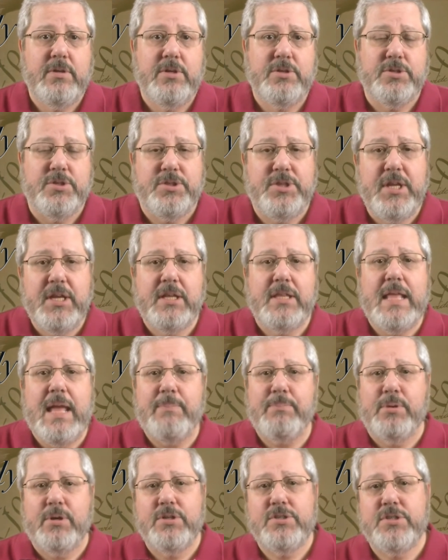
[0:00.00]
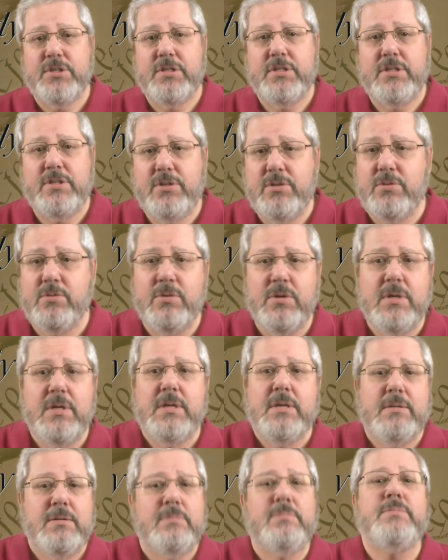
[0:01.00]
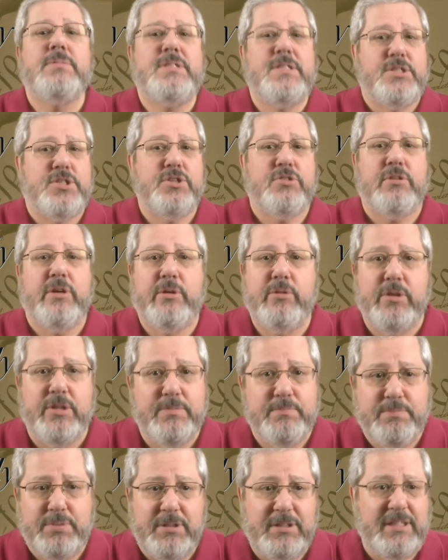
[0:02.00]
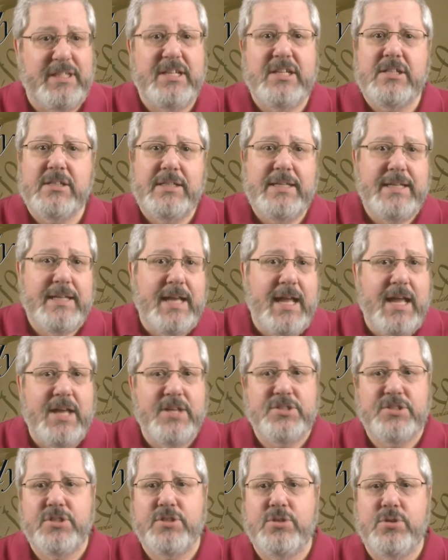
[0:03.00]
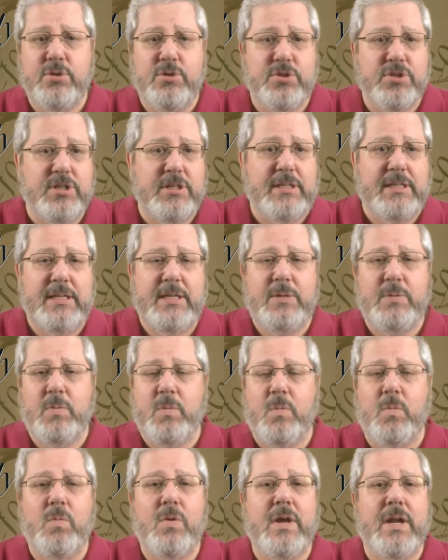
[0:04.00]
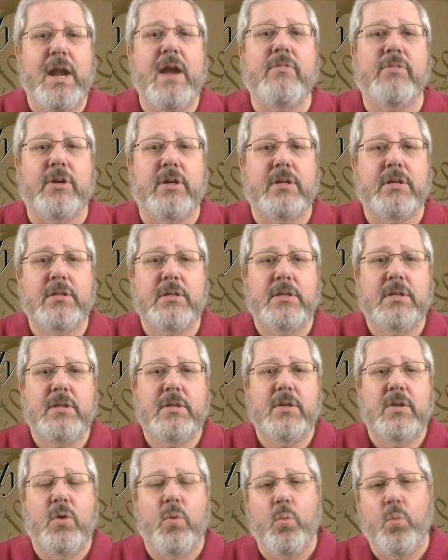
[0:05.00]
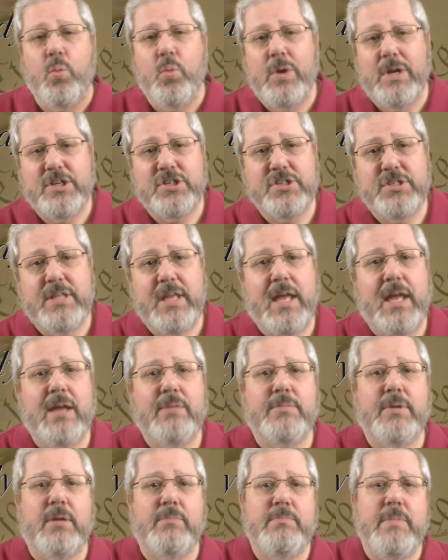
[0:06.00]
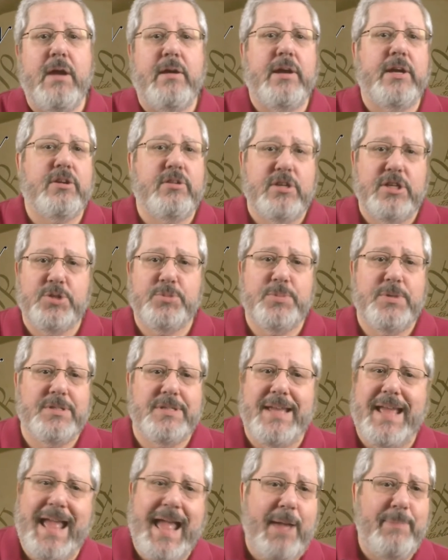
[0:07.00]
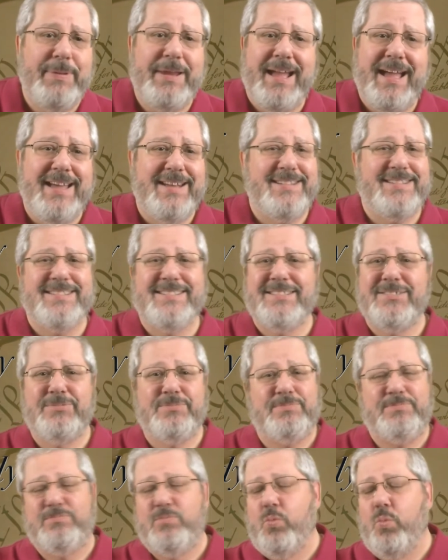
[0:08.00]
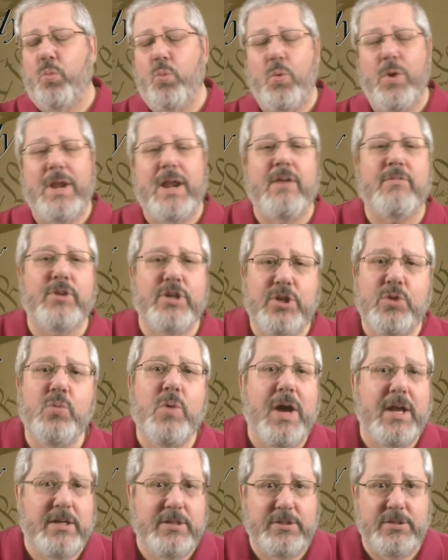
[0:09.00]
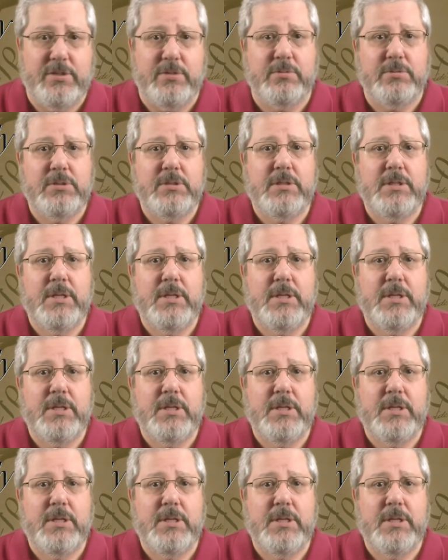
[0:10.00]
So think of that person that you disagree with politically, constitutionally, whatever. Wish them a Merry Christmas, a Happy Hanukkah, whatever you want to do.